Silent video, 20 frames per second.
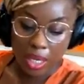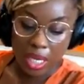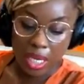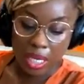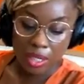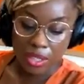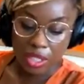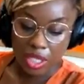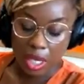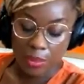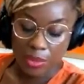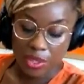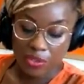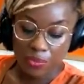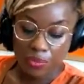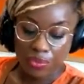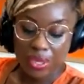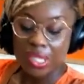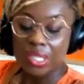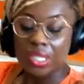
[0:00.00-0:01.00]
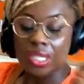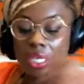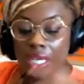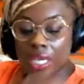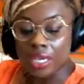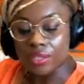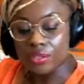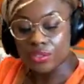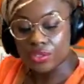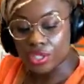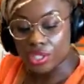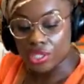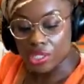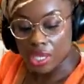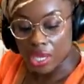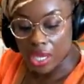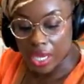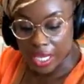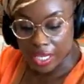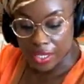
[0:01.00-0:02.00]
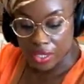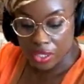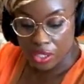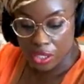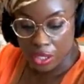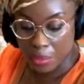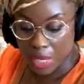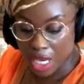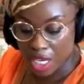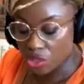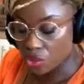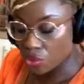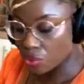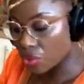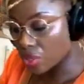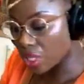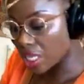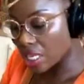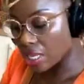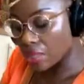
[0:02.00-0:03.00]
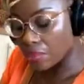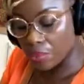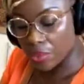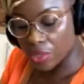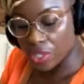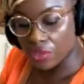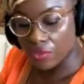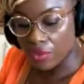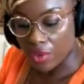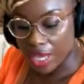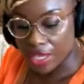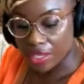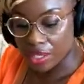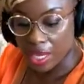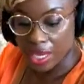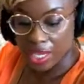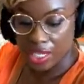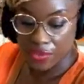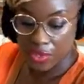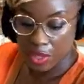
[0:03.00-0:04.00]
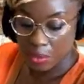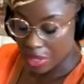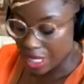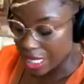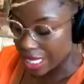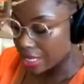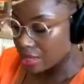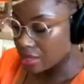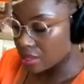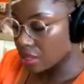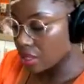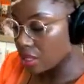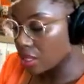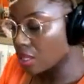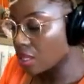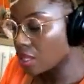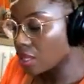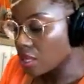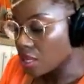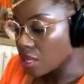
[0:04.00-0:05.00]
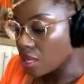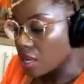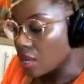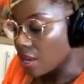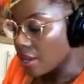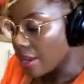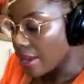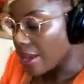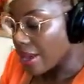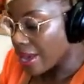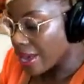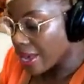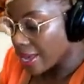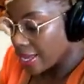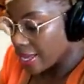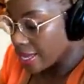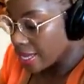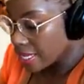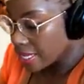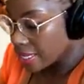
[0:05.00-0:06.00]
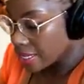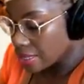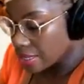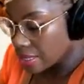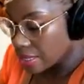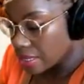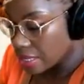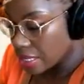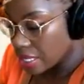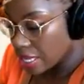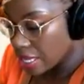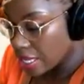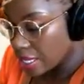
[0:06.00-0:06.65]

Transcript: in terms of printing it to size to make sure that it was the right size for the plate. And